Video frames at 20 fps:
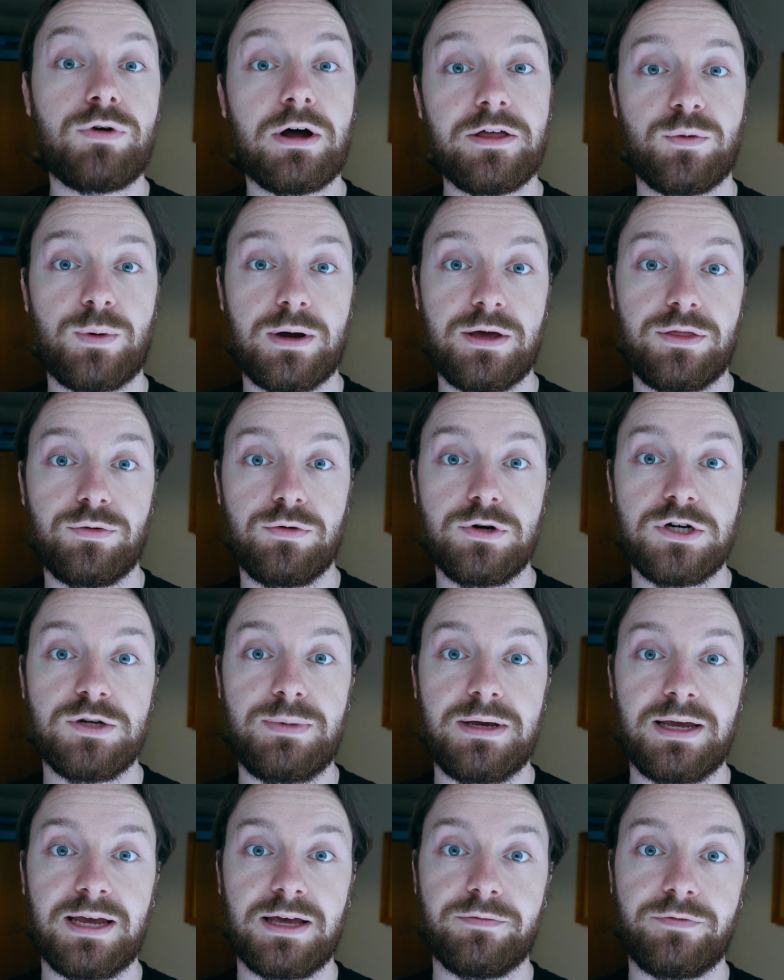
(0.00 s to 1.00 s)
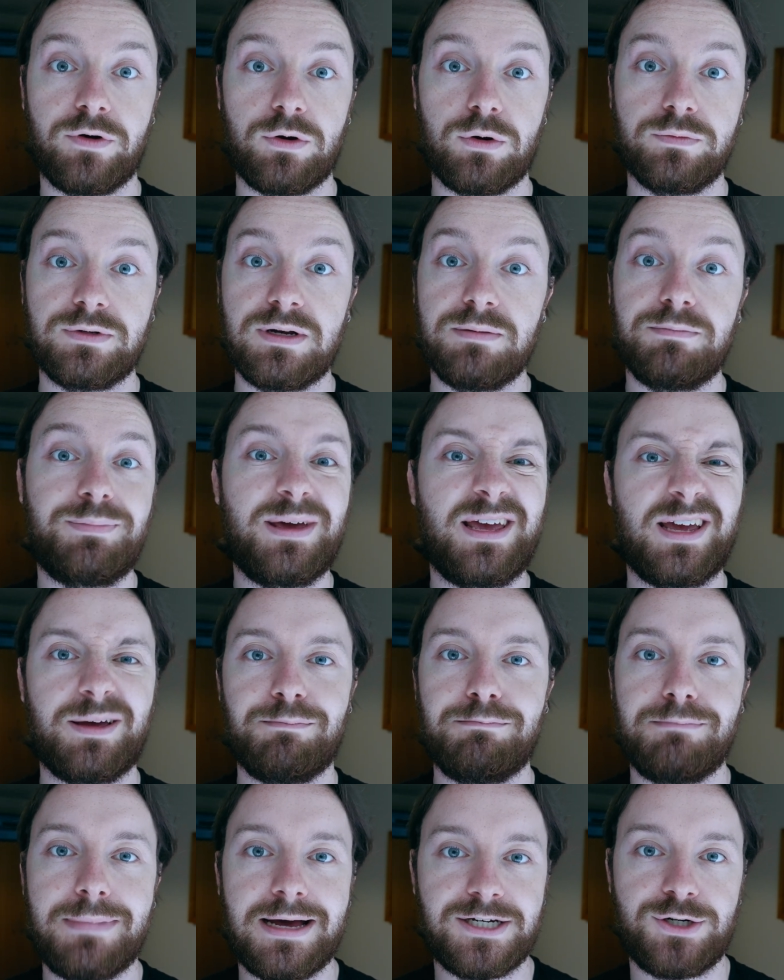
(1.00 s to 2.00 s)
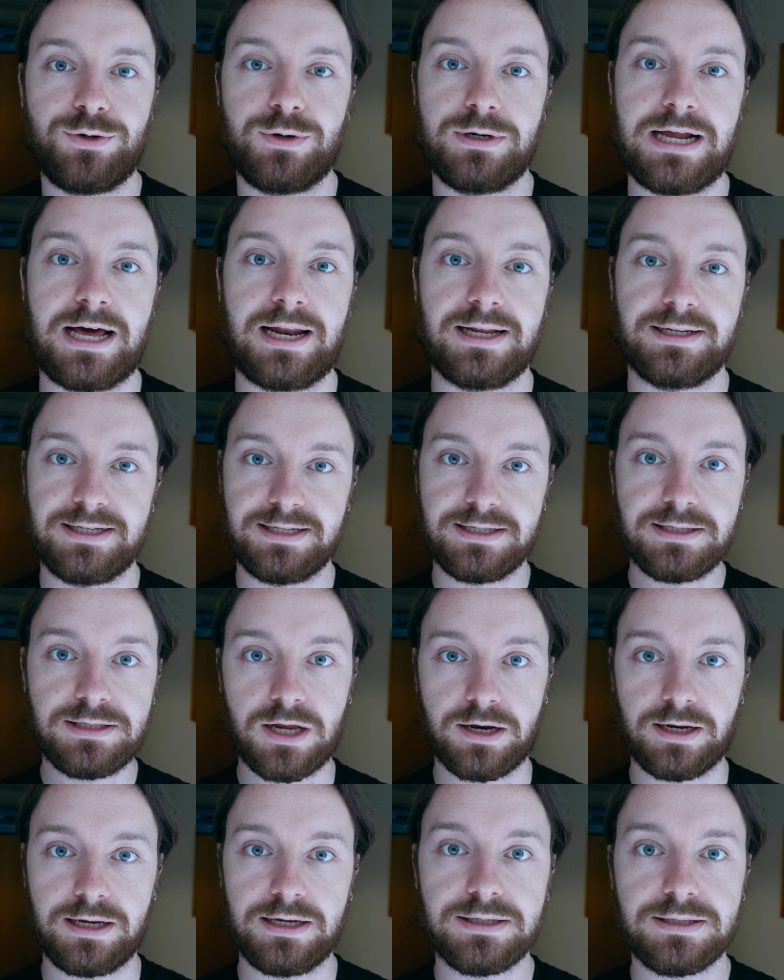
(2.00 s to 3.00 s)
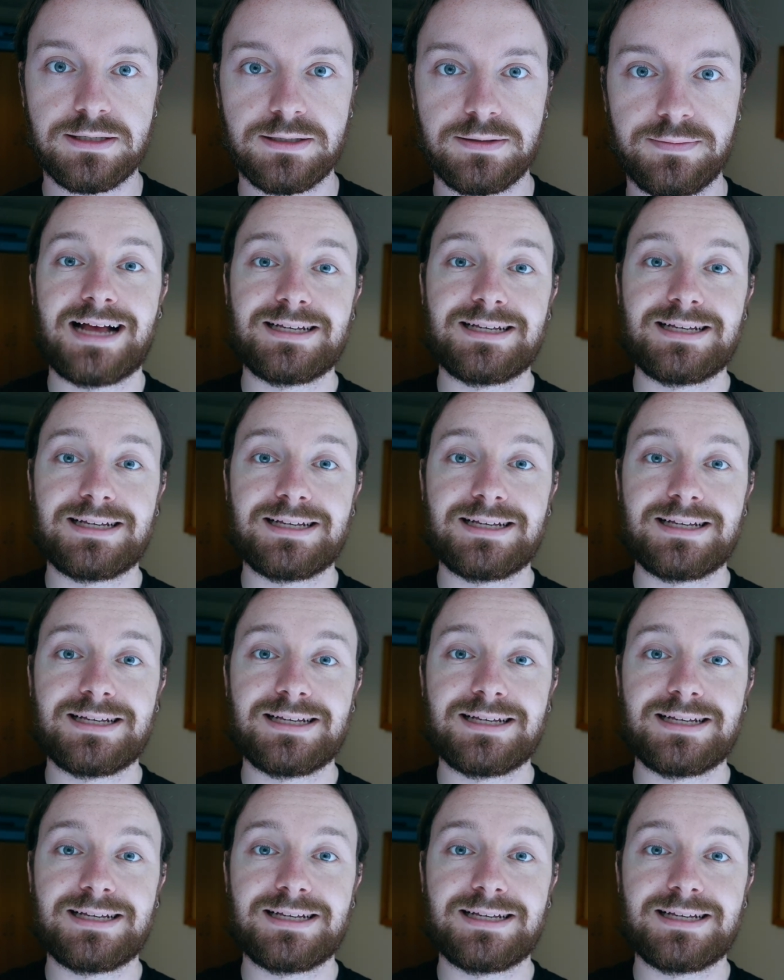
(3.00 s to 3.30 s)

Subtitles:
right the way through to being involved in big meta-analysis studies.